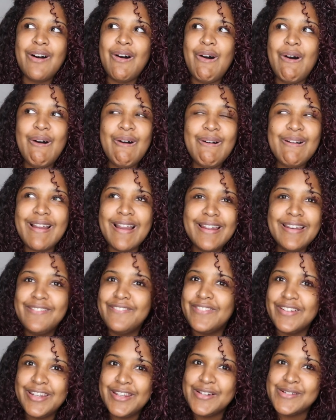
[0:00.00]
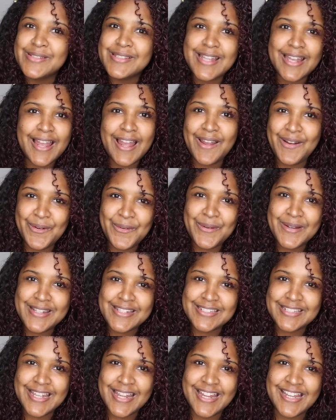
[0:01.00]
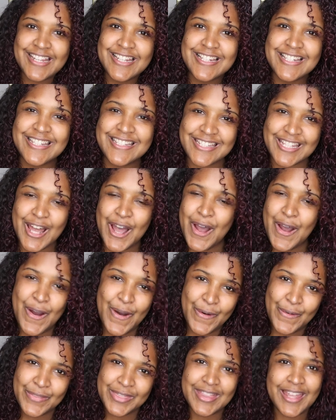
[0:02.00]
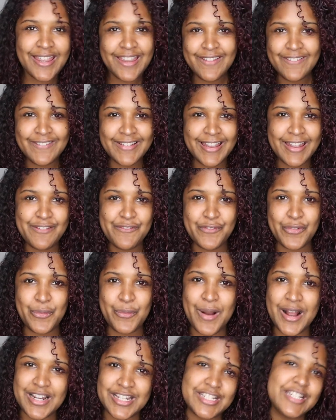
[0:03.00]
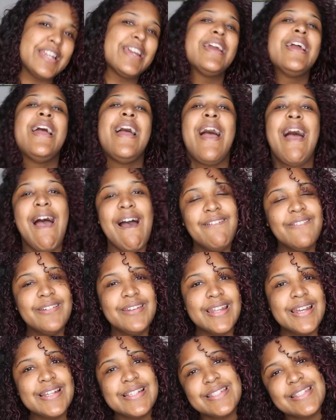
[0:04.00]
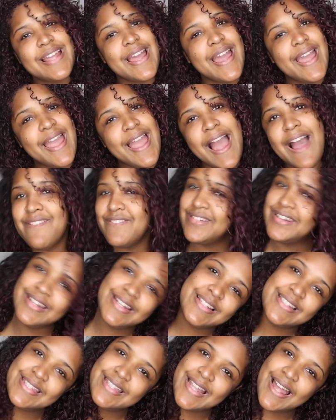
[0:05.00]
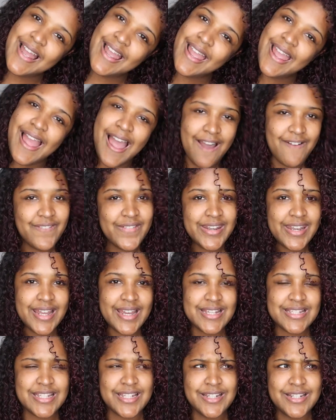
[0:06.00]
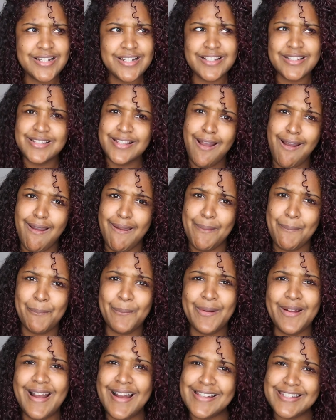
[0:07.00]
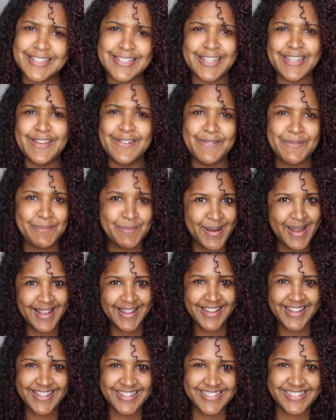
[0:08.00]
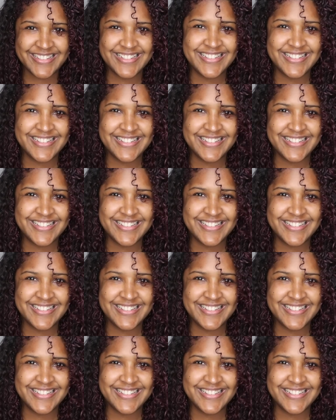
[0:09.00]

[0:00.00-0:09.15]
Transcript: all kind of videos like I always say. So thank you again for watching. Have a nice day, have a nice night, have a nice time. I'll see you. Bye.